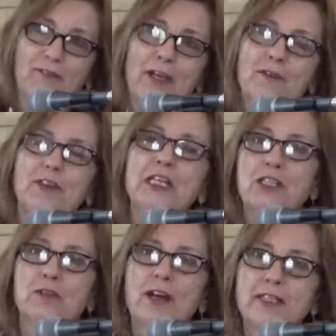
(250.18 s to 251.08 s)
favorite thing to
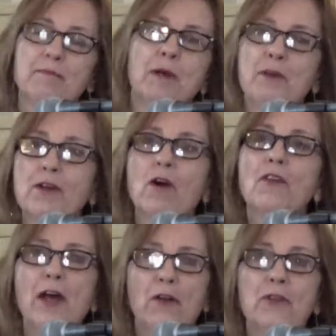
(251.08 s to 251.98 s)
do. If I said, 'Mom, you had all
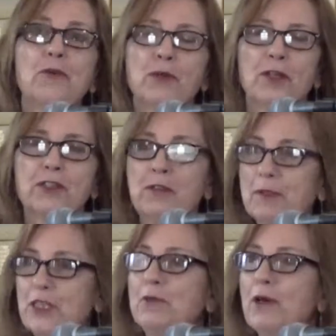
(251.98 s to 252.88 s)
the health in the world,' you know
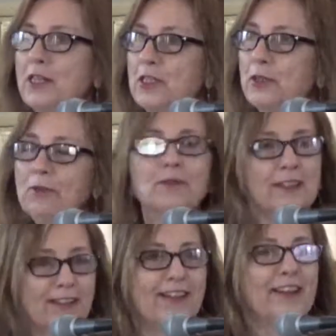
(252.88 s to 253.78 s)
what she'd want to
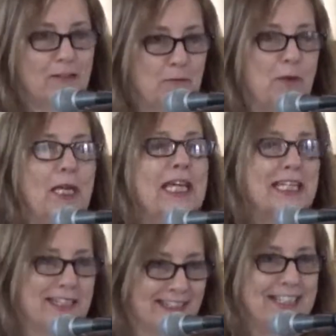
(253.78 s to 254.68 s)
do?
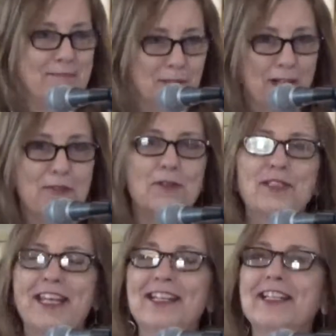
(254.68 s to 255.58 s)
Weed, just pull out those
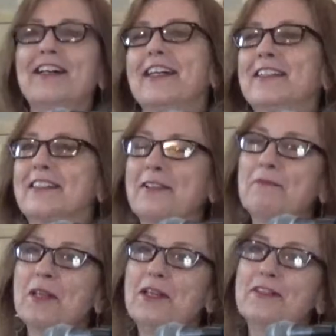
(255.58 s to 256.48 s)
dandelions."
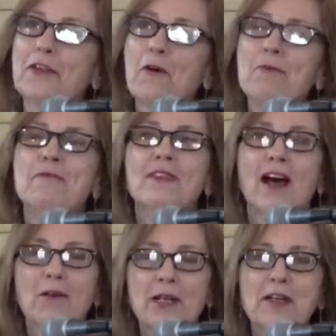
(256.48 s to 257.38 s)
So
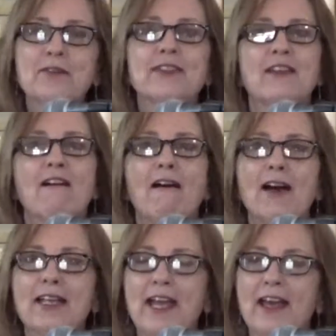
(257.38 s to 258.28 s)
I went
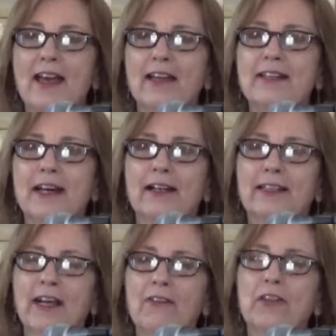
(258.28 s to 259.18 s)
outside and
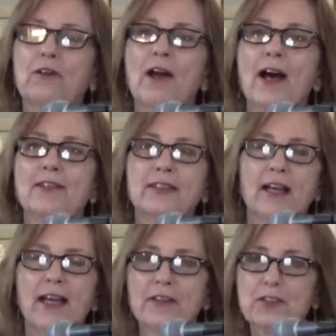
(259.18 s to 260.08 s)
cut the grass, and
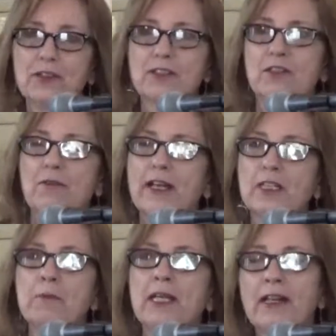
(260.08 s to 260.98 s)
I asked her to
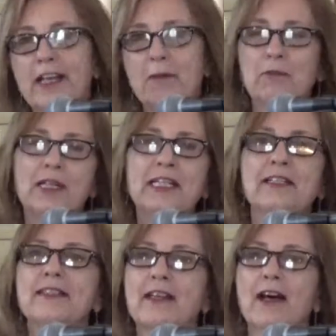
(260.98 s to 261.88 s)
direct me, and I kept running
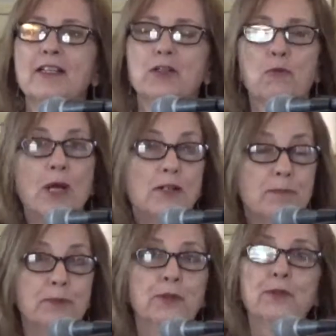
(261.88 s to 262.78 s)
inside to where to
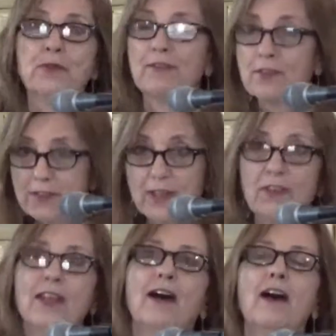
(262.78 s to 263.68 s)
prune the
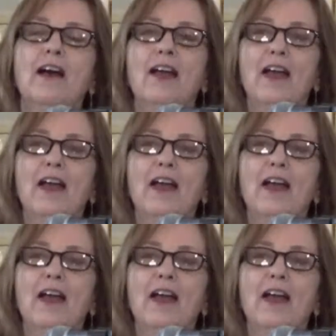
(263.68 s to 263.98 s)
forsythia.